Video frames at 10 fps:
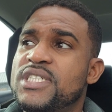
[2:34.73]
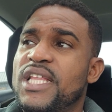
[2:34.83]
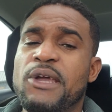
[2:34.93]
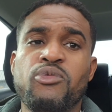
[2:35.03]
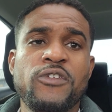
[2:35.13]

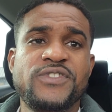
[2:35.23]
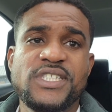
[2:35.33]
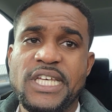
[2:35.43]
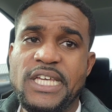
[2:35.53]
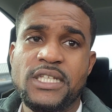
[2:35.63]
like we've
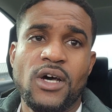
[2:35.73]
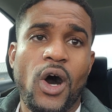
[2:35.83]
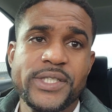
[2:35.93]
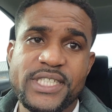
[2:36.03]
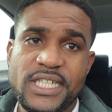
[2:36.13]
seen
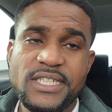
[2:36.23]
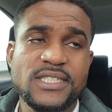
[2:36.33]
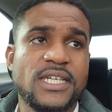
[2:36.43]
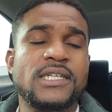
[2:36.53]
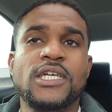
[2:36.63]
all season.